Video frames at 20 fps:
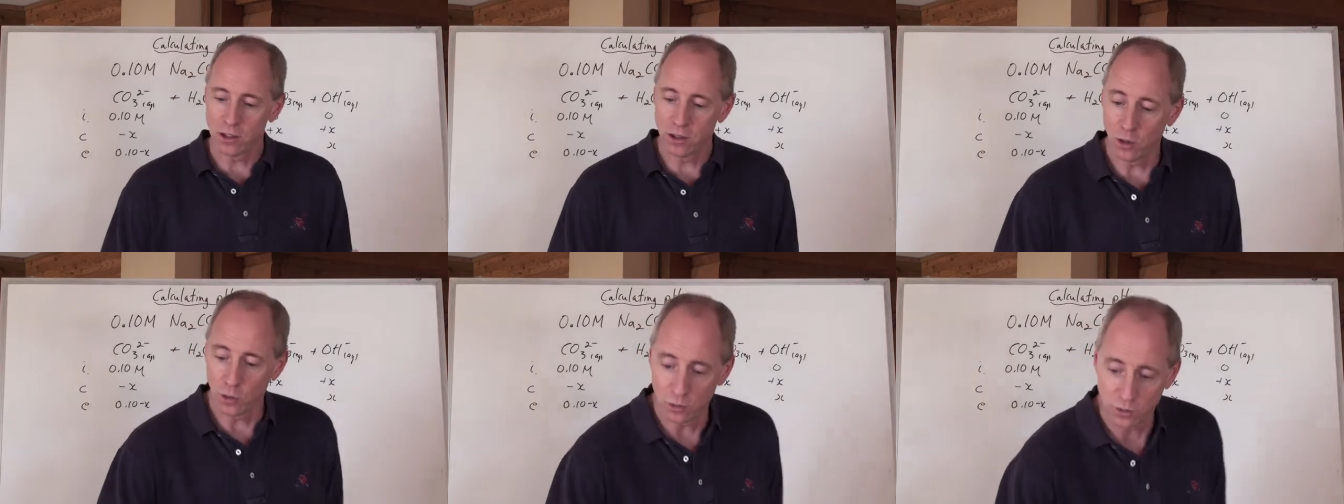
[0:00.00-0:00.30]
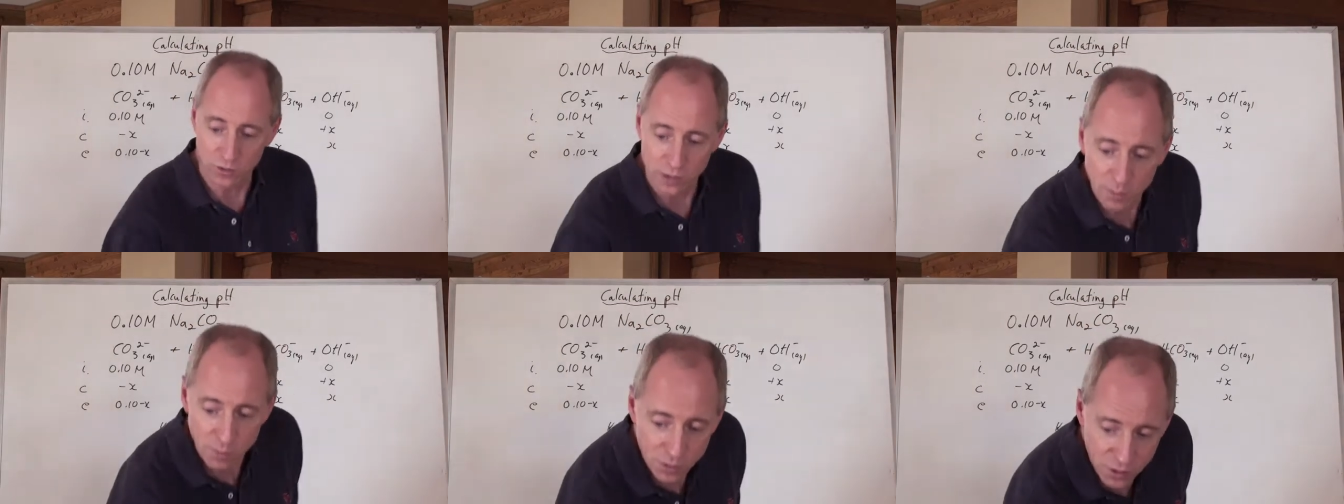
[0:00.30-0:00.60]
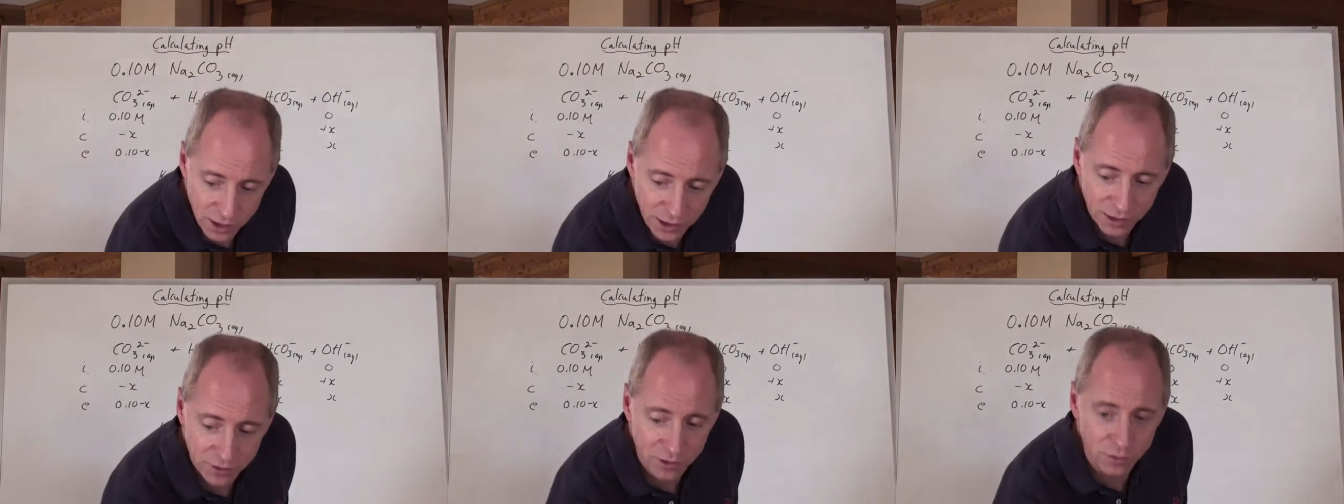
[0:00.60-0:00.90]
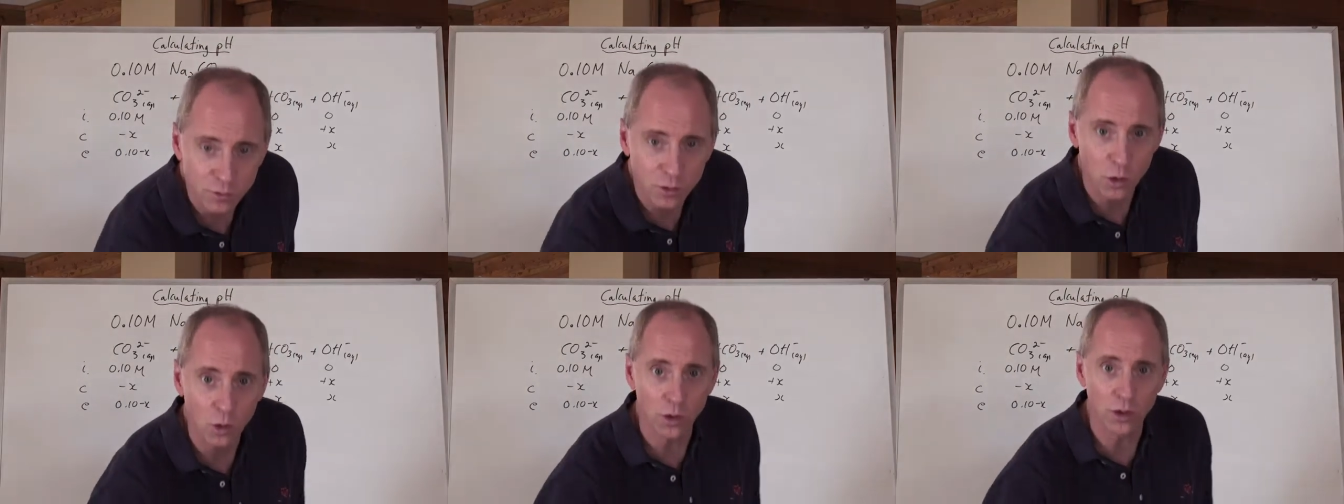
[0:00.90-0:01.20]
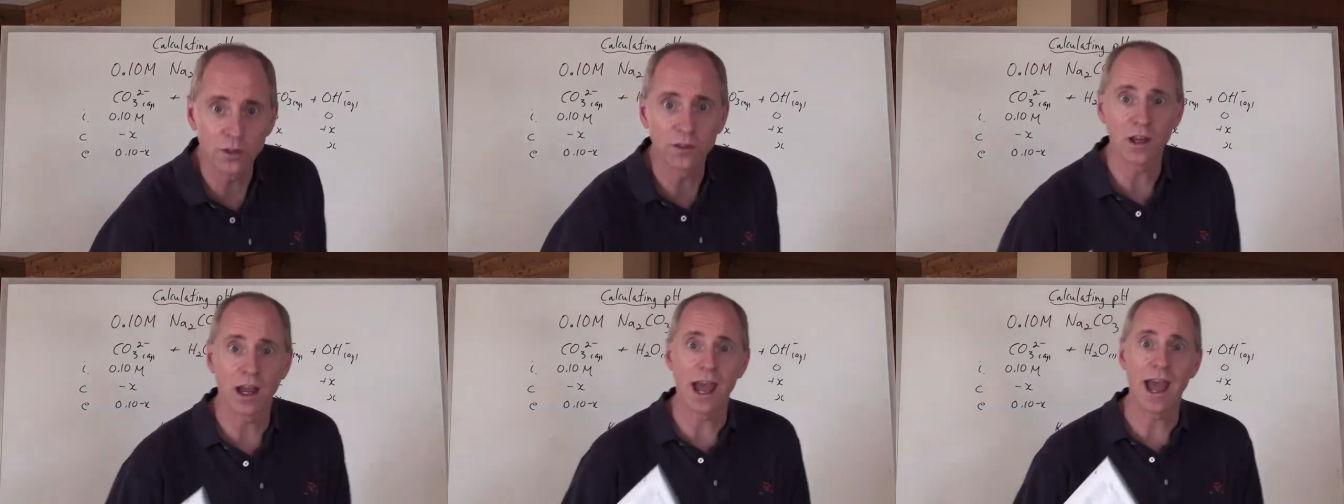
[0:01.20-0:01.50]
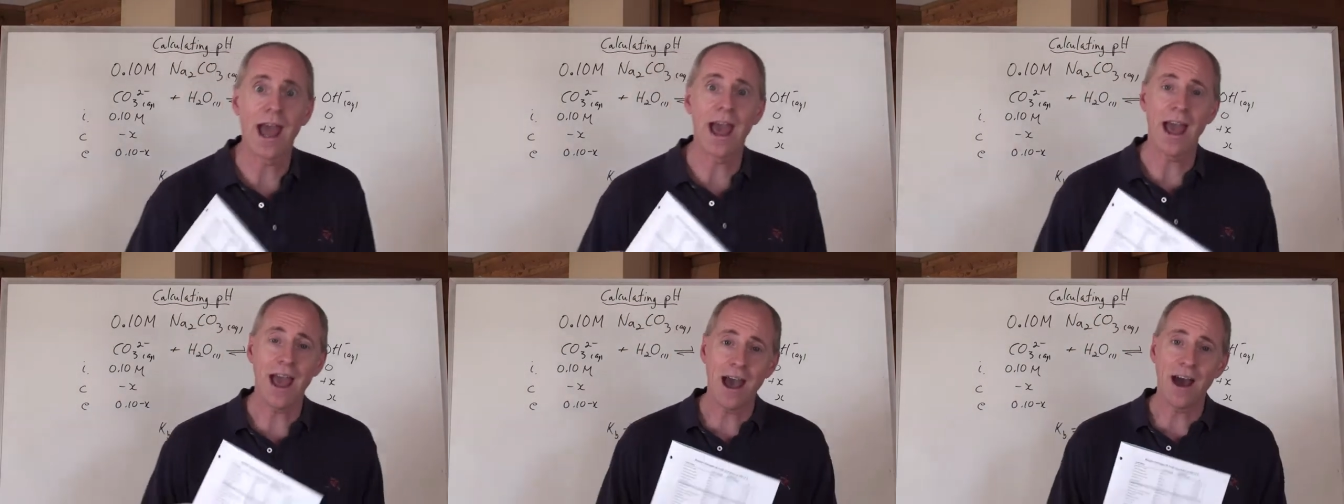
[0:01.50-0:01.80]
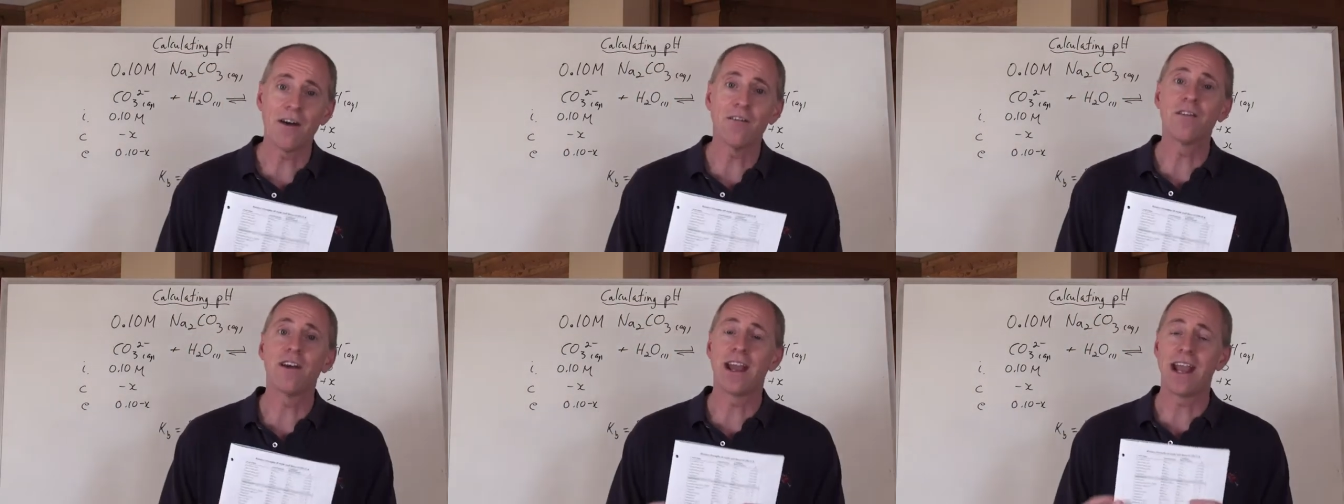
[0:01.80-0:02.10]
you know, some things, of course,
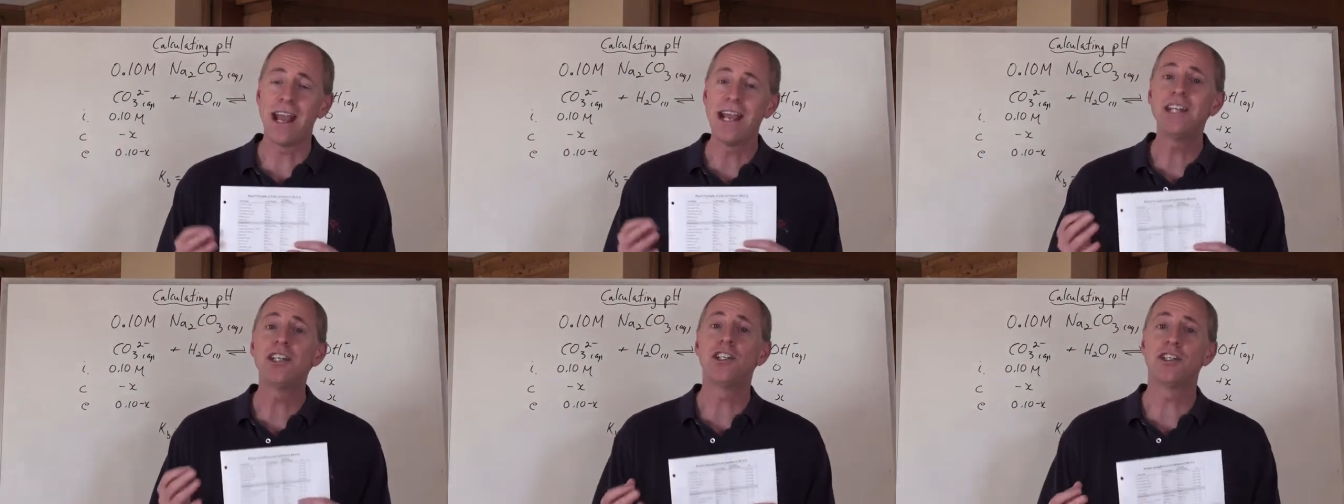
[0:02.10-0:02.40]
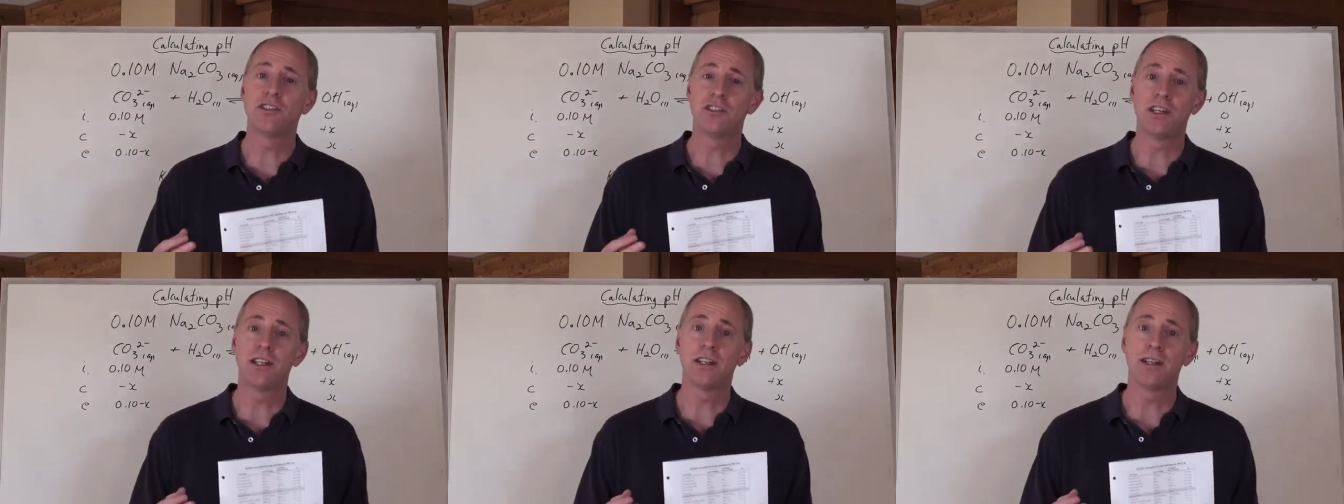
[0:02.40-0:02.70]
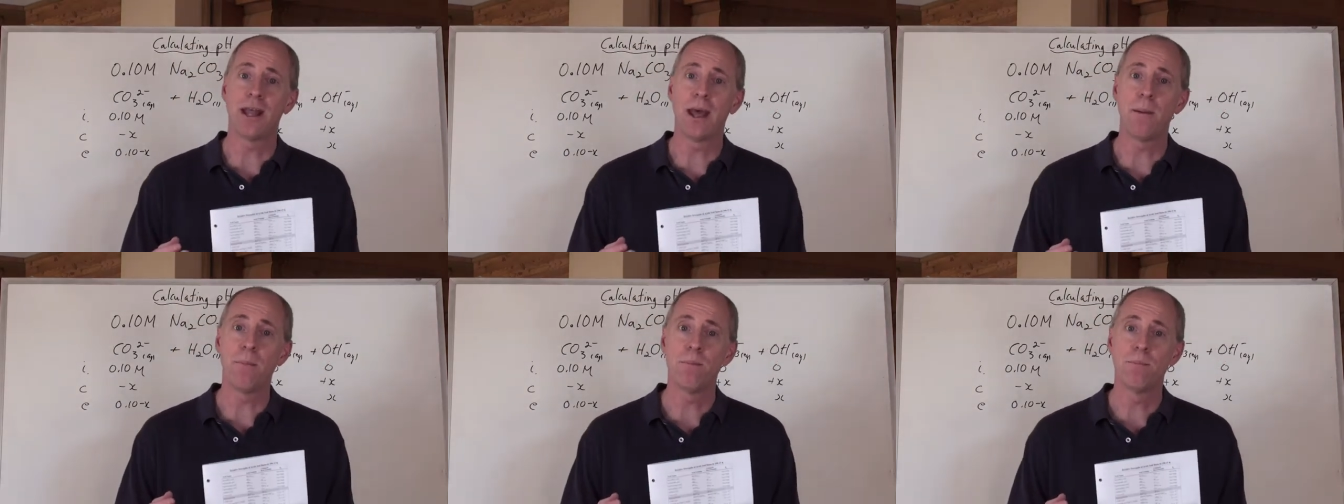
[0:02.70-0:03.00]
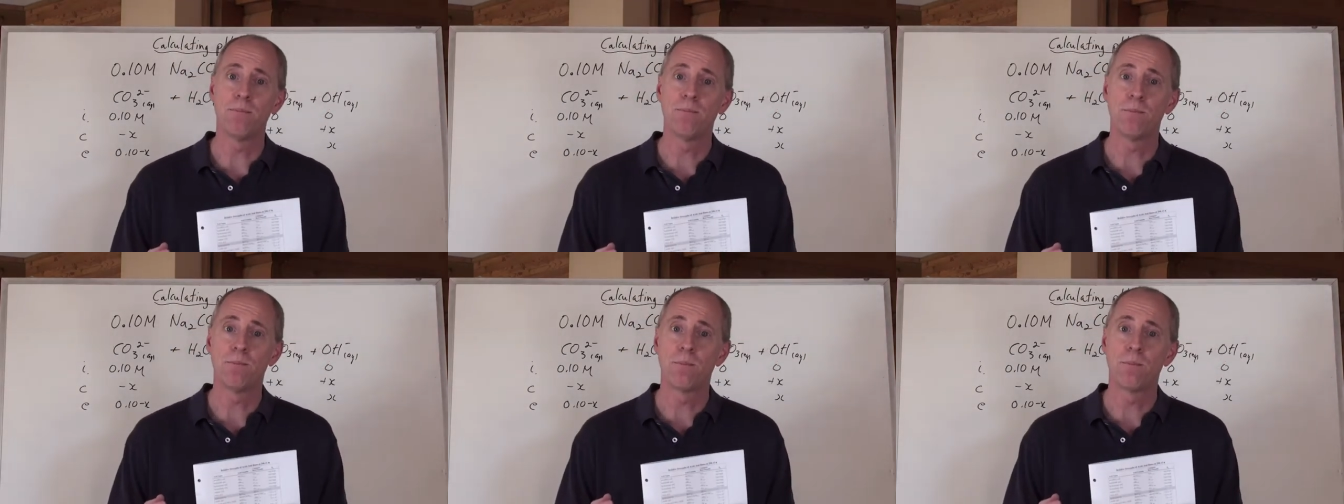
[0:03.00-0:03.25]
have H's in them